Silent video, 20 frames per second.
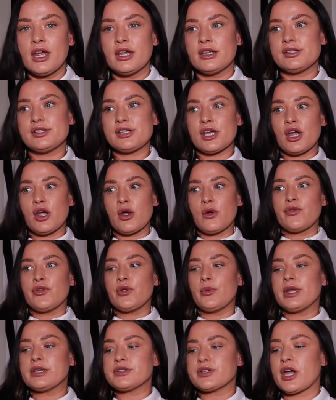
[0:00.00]
So a
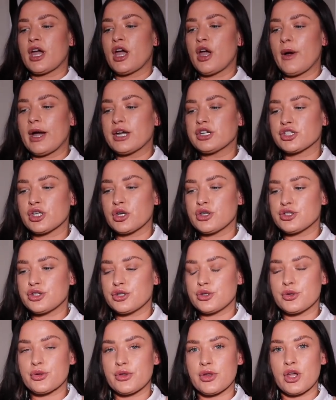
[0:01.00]
few weeks ago I showed
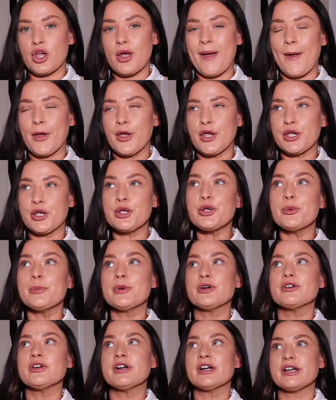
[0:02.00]
you the
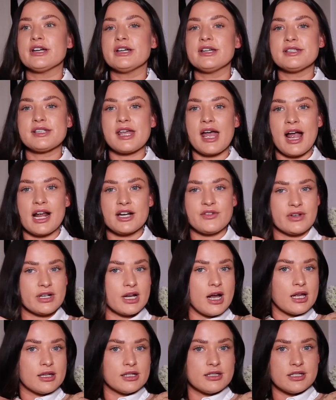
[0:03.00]
humongous
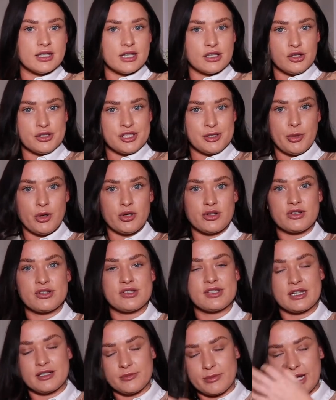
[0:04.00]
advent calendar that Glossy Box
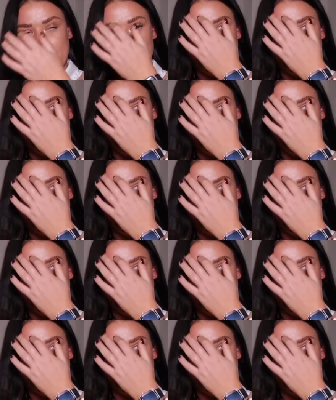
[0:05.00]
sent me.